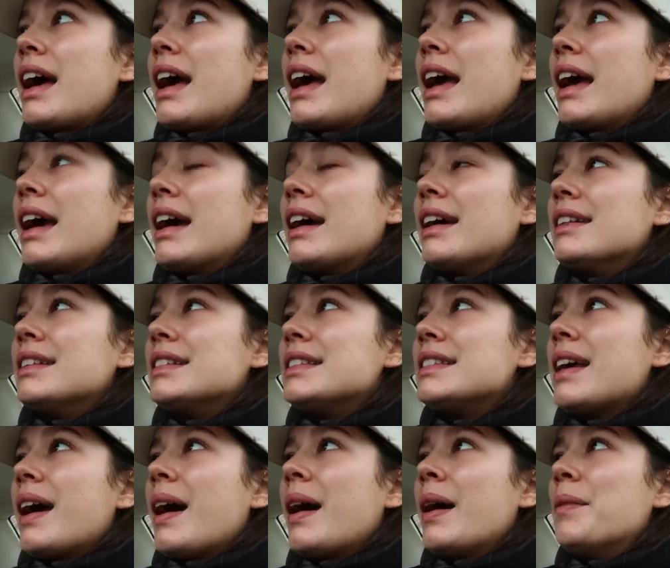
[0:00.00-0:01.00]

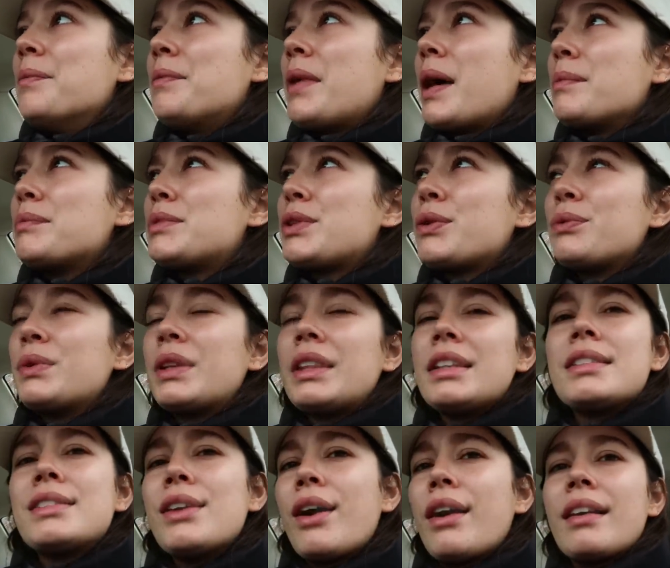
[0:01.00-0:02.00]
and um, I'm
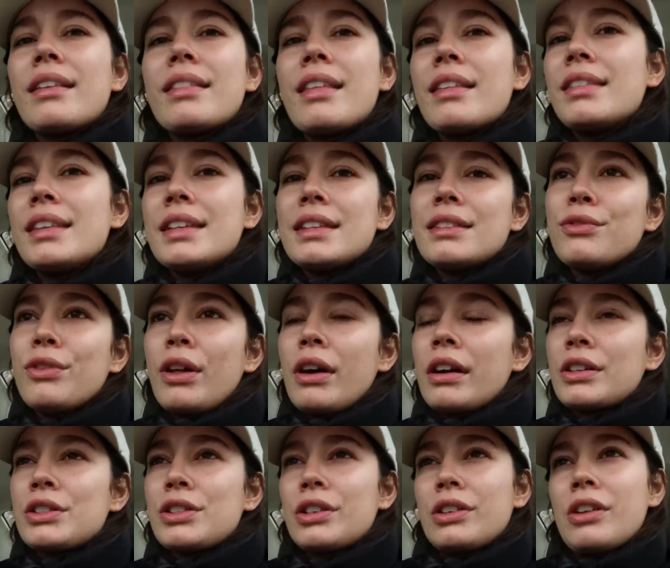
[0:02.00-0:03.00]
really sorry that these
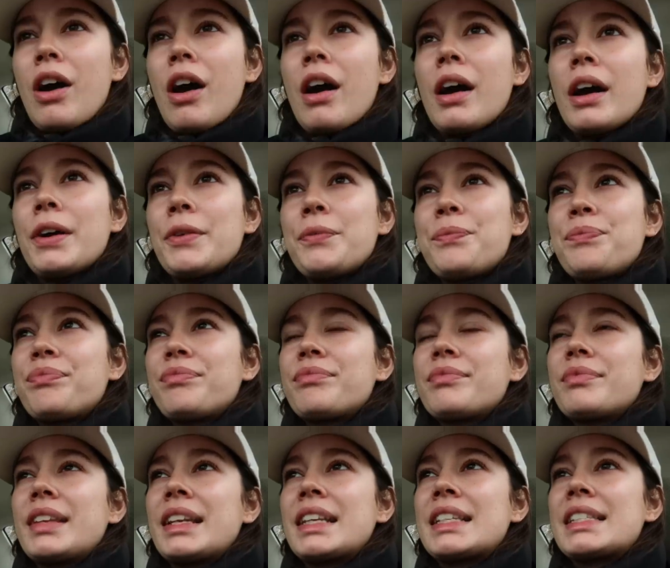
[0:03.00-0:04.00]
vlogs are not
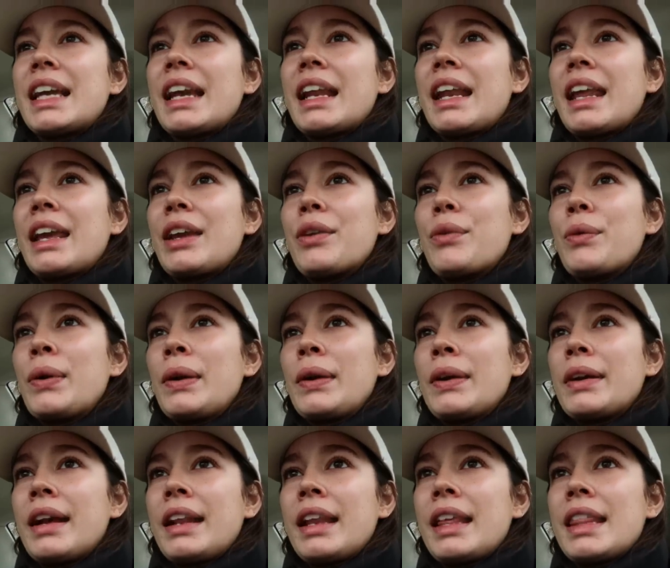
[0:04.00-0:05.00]
exciting
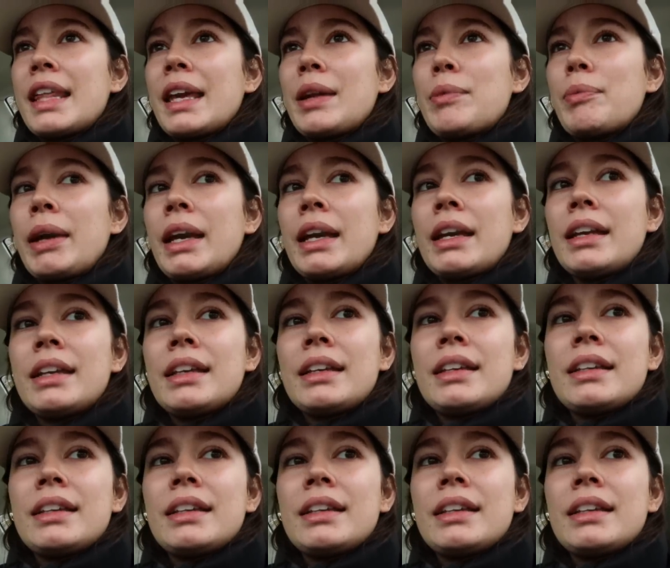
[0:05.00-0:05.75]
or anything but